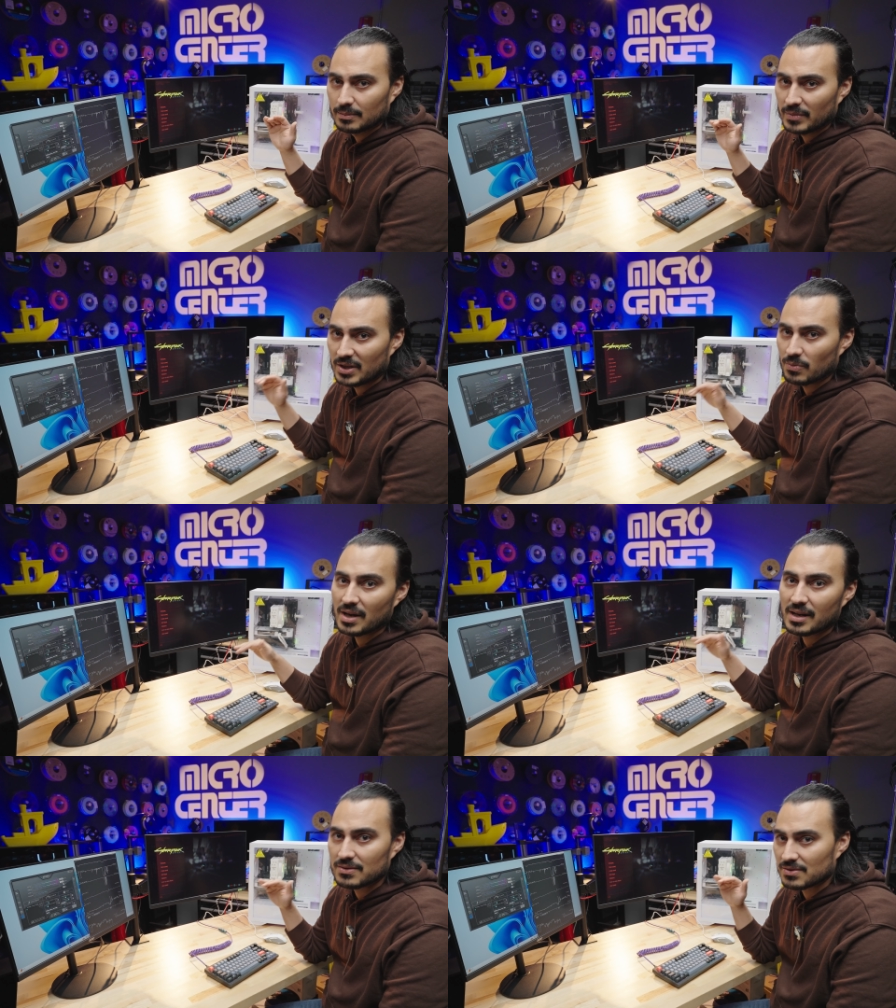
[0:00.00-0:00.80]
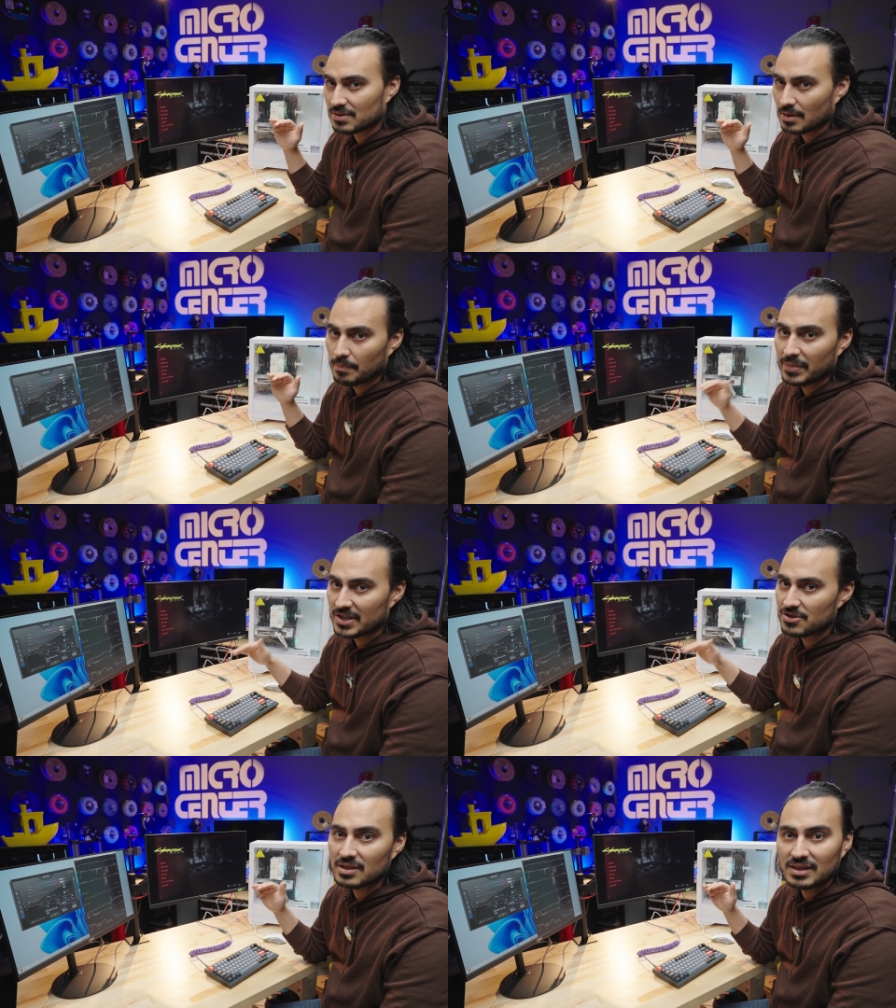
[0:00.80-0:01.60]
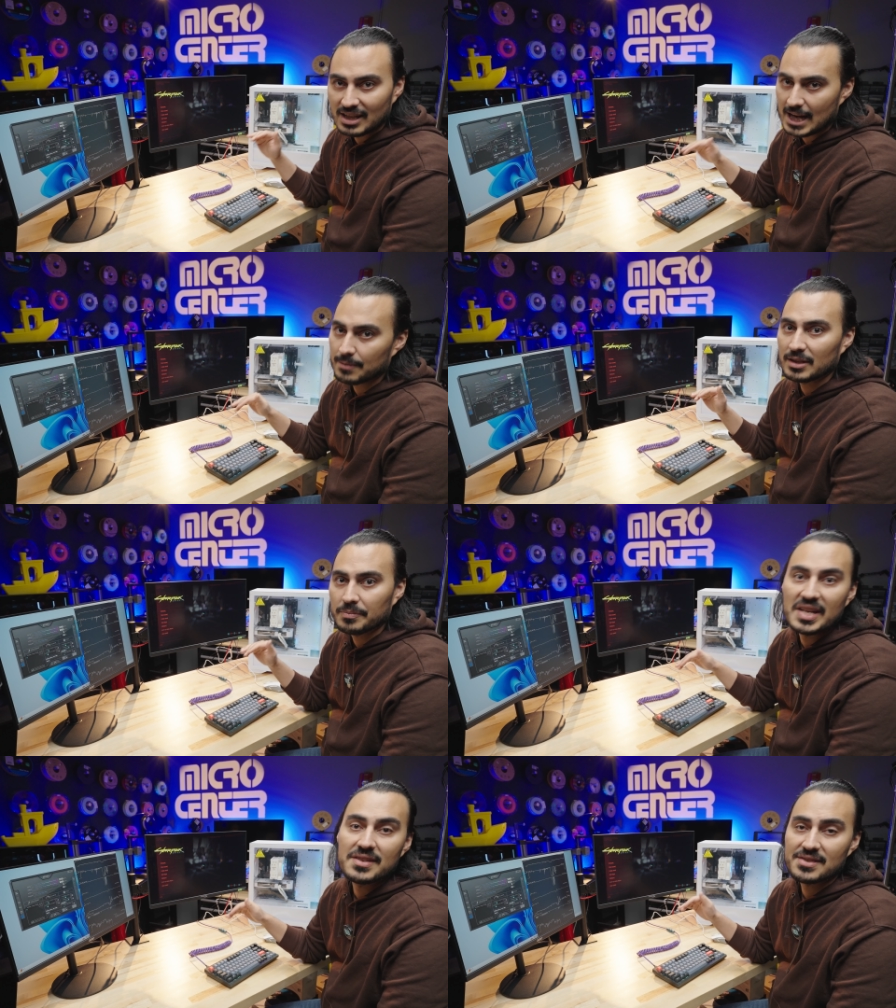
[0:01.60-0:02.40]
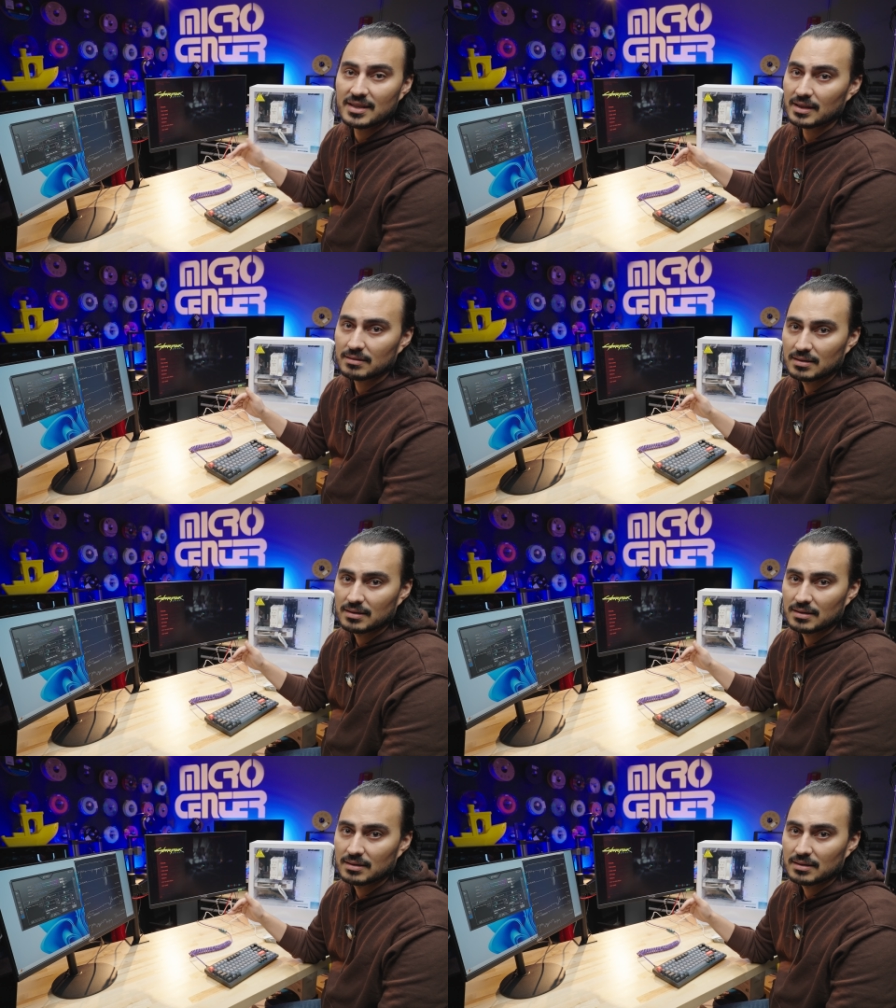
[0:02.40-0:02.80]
mid-range budget gaming PC.